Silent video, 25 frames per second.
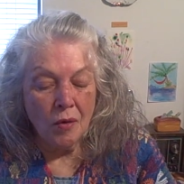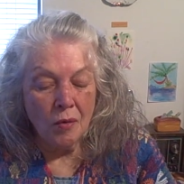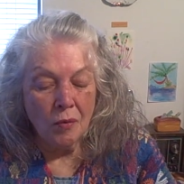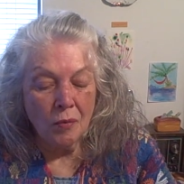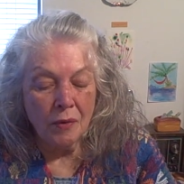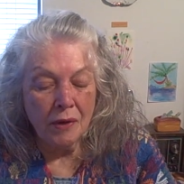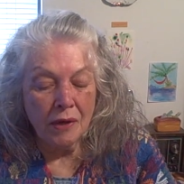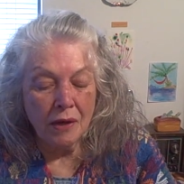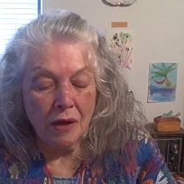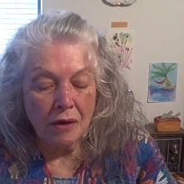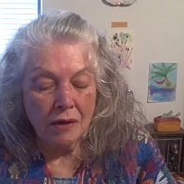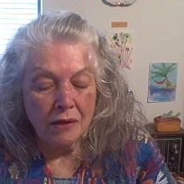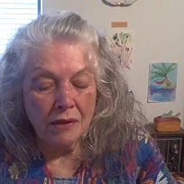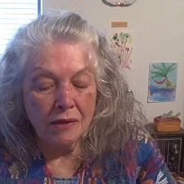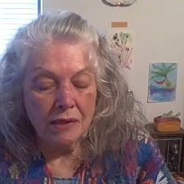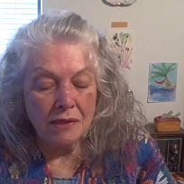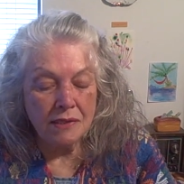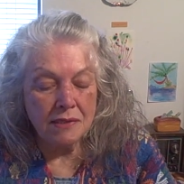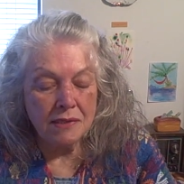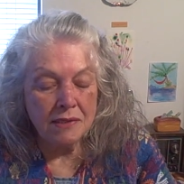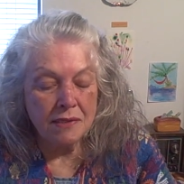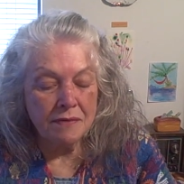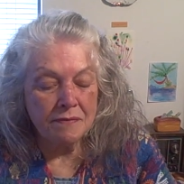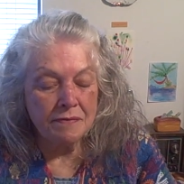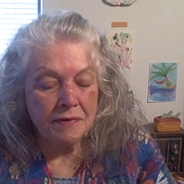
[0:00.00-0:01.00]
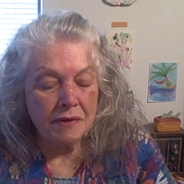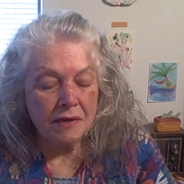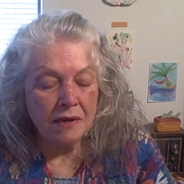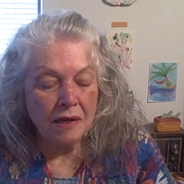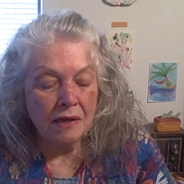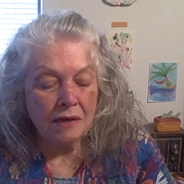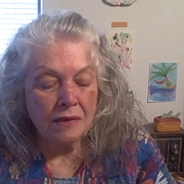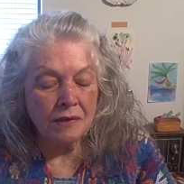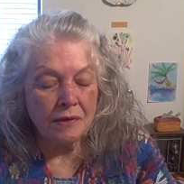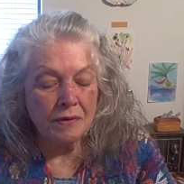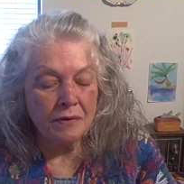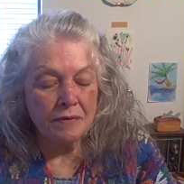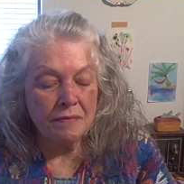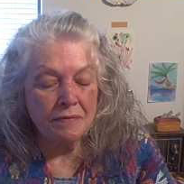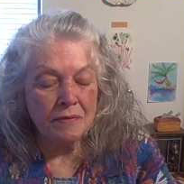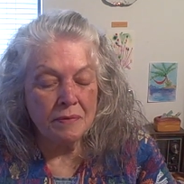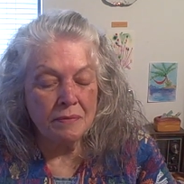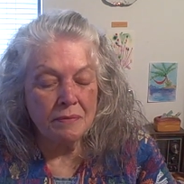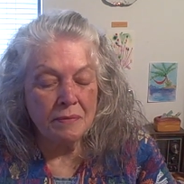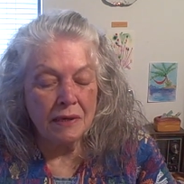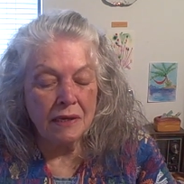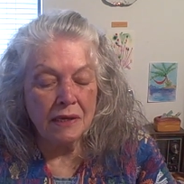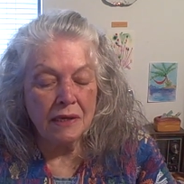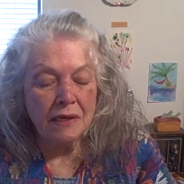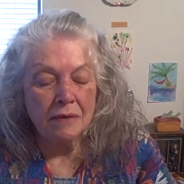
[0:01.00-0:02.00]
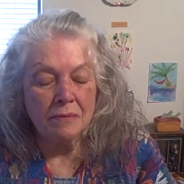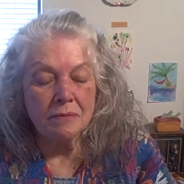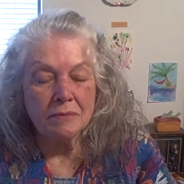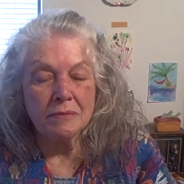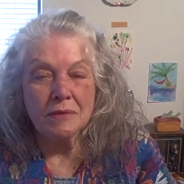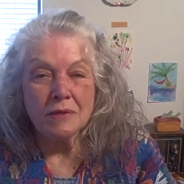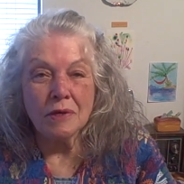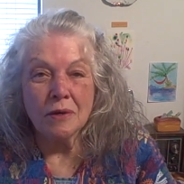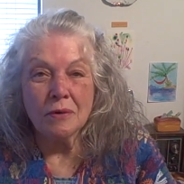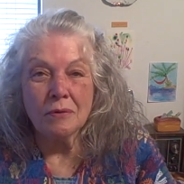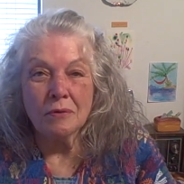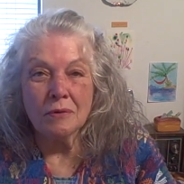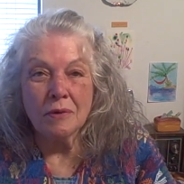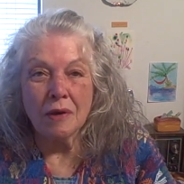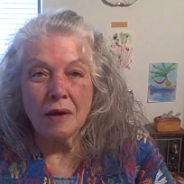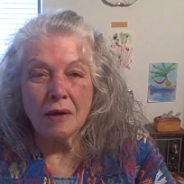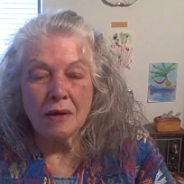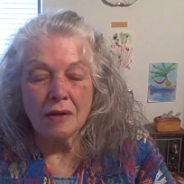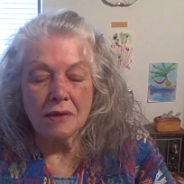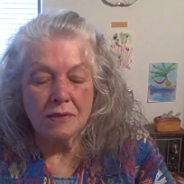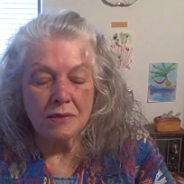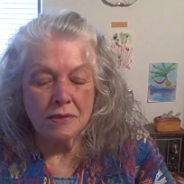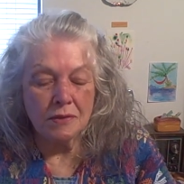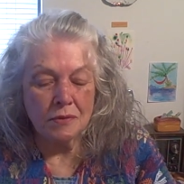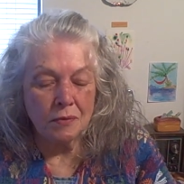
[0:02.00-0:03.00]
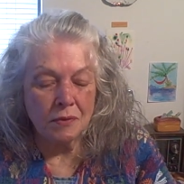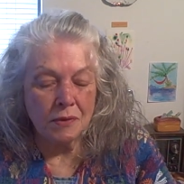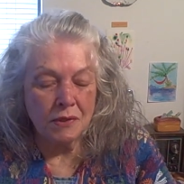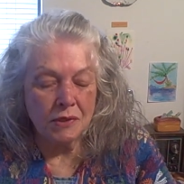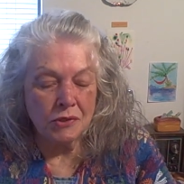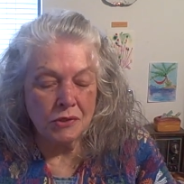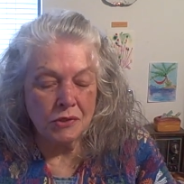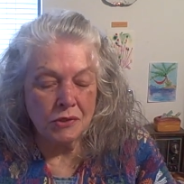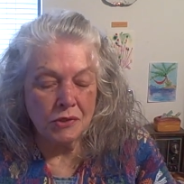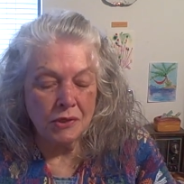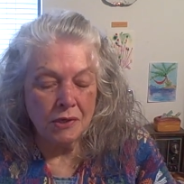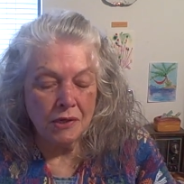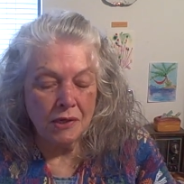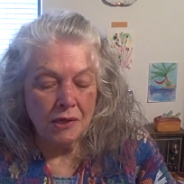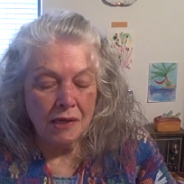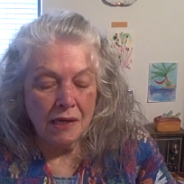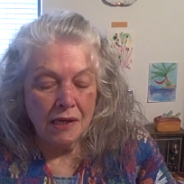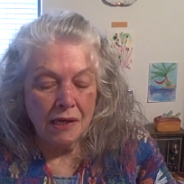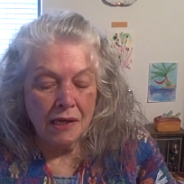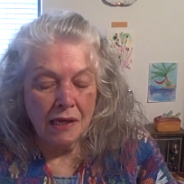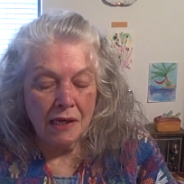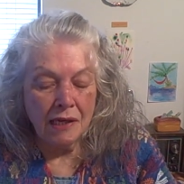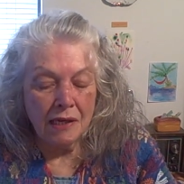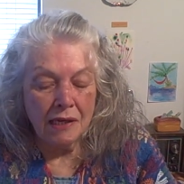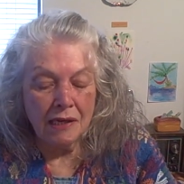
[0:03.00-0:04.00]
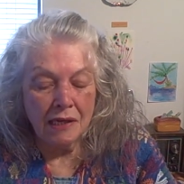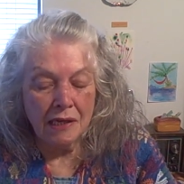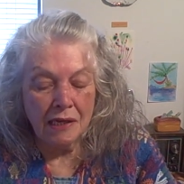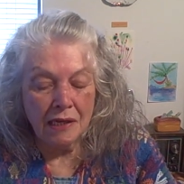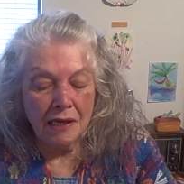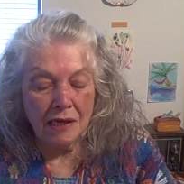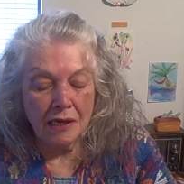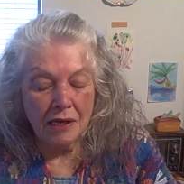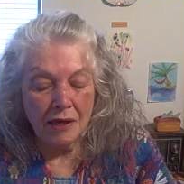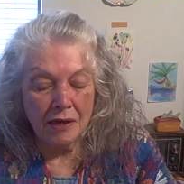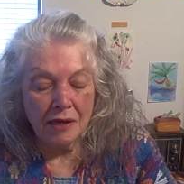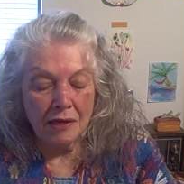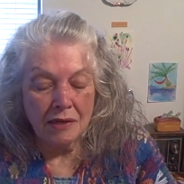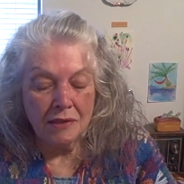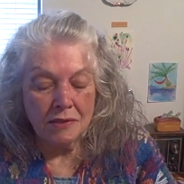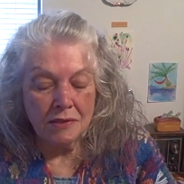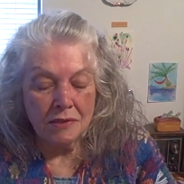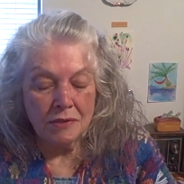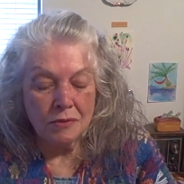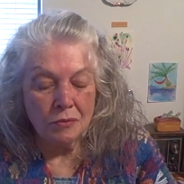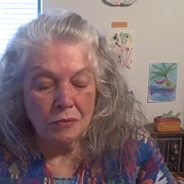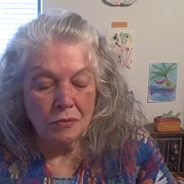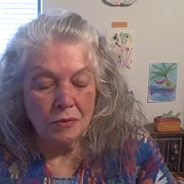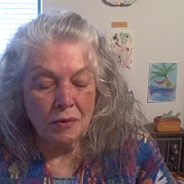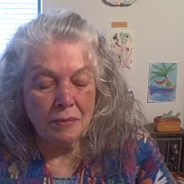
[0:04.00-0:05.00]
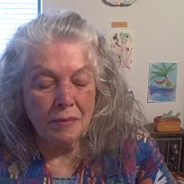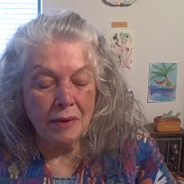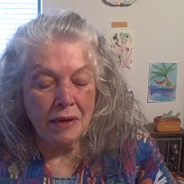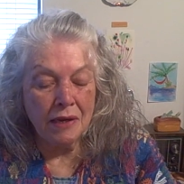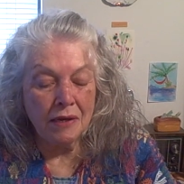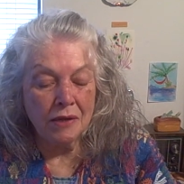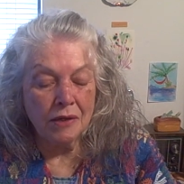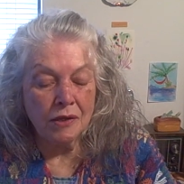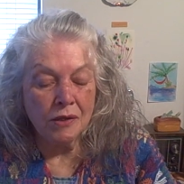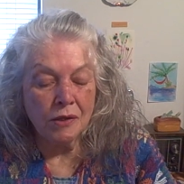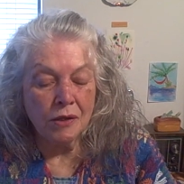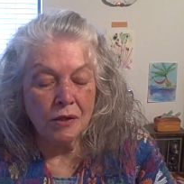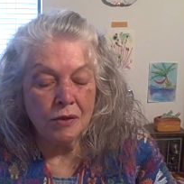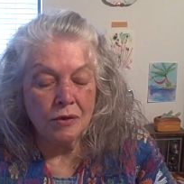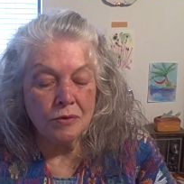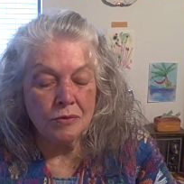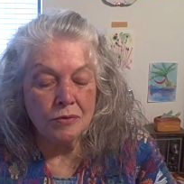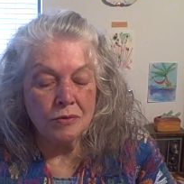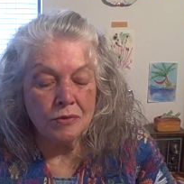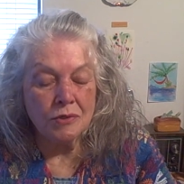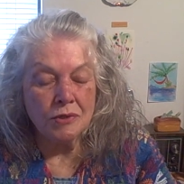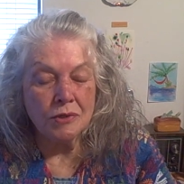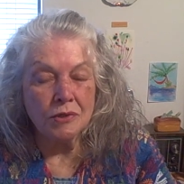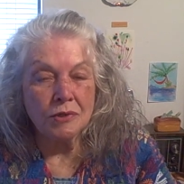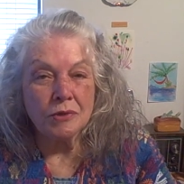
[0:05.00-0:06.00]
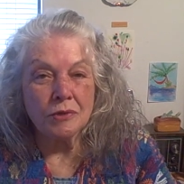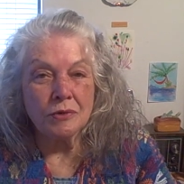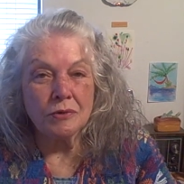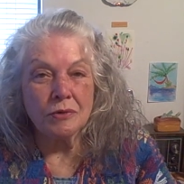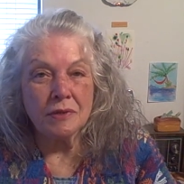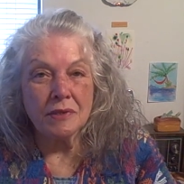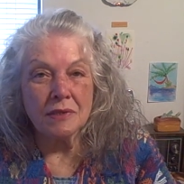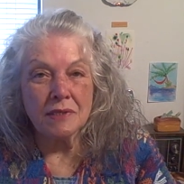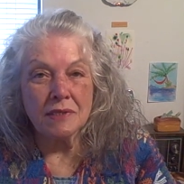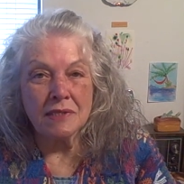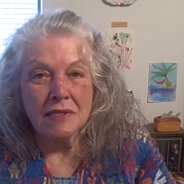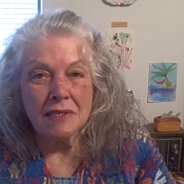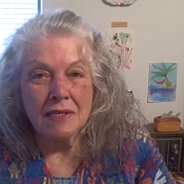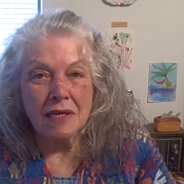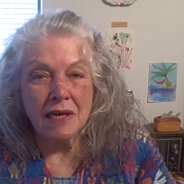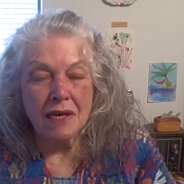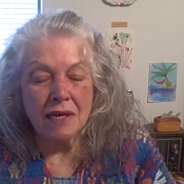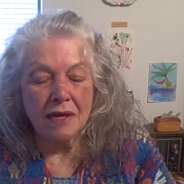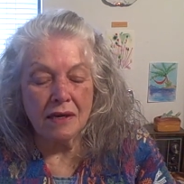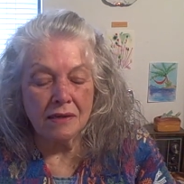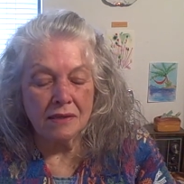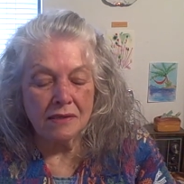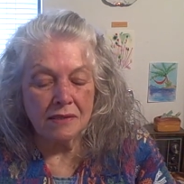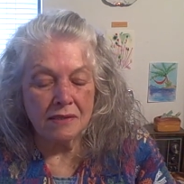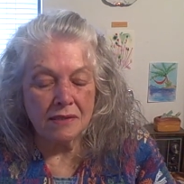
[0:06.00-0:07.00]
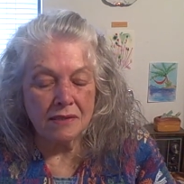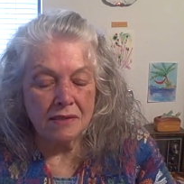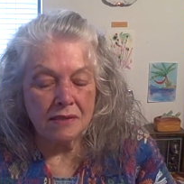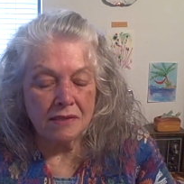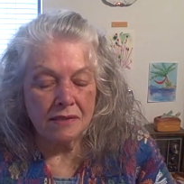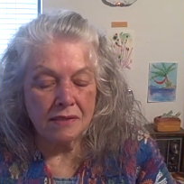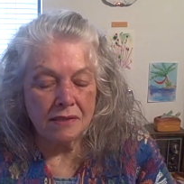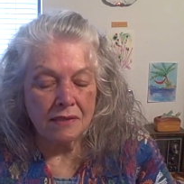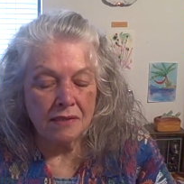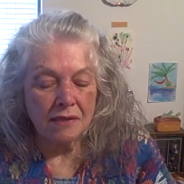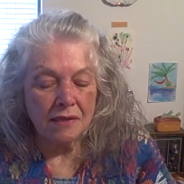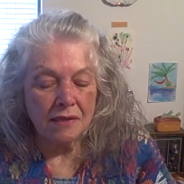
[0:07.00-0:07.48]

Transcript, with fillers: regardless of the color of the medium's own eyes, which, in any case, remain closed during the seance.